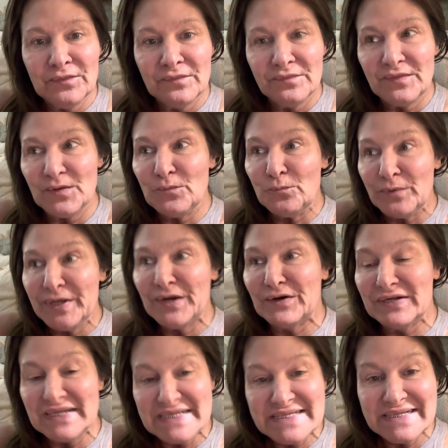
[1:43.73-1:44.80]
that we are
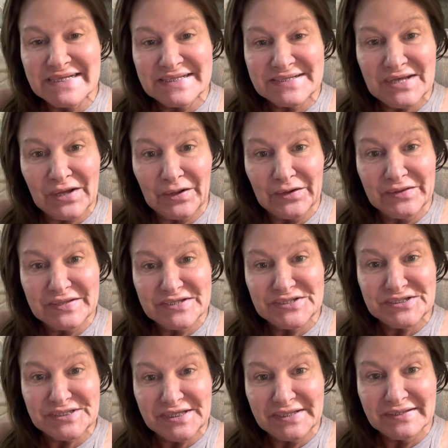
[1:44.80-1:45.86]
listening to all of this
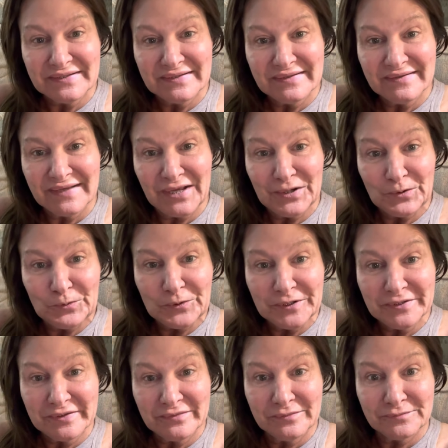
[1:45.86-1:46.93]
shit in court
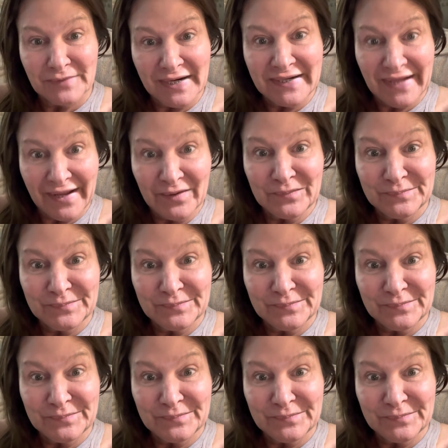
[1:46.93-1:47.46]
right now